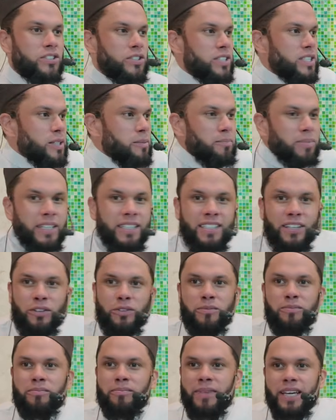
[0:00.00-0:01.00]
So simply
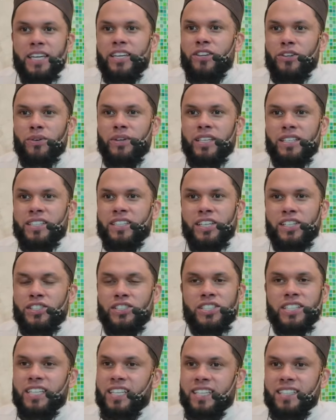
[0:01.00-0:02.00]
don't make your
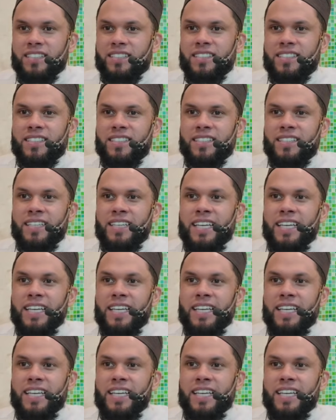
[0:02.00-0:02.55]
intention yet.